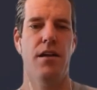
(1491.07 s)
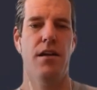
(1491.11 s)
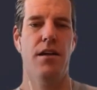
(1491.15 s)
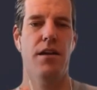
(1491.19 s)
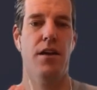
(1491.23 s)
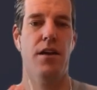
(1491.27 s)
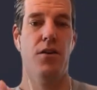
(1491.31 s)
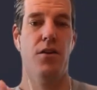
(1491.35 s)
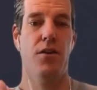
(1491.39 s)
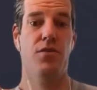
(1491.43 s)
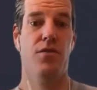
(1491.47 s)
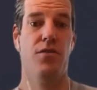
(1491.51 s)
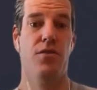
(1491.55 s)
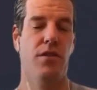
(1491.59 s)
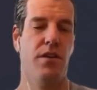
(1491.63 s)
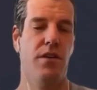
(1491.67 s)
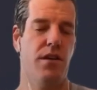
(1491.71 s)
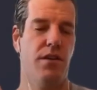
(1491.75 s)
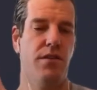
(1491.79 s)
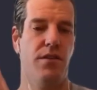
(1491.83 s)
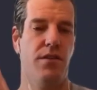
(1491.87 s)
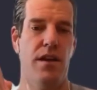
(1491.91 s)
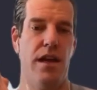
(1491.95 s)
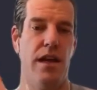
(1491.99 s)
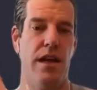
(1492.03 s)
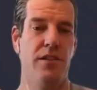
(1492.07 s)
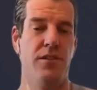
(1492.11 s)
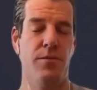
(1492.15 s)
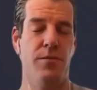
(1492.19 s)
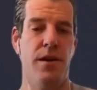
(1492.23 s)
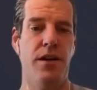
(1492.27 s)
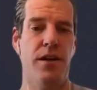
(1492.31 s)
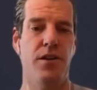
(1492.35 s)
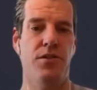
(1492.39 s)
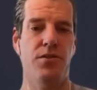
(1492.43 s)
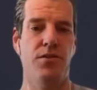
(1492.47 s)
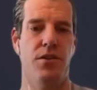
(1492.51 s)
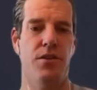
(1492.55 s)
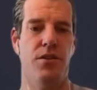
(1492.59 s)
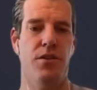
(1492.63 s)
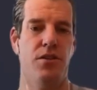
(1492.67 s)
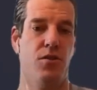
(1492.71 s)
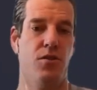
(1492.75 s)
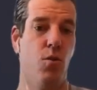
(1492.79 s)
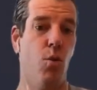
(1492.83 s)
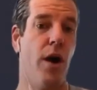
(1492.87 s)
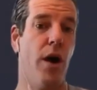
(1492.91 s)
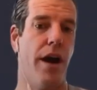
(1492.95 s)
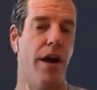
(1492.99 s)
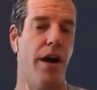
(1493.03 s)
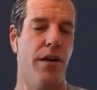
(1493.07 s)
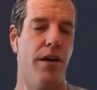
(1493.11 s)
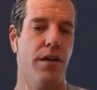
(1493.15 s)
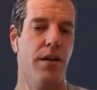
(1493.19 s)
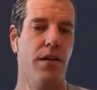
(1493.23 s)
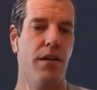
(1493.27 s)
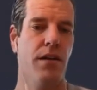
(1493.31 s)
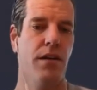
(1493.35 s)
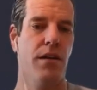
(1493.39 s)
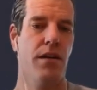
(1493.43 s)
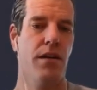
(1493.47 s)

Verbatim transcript: you know, exponentially squared.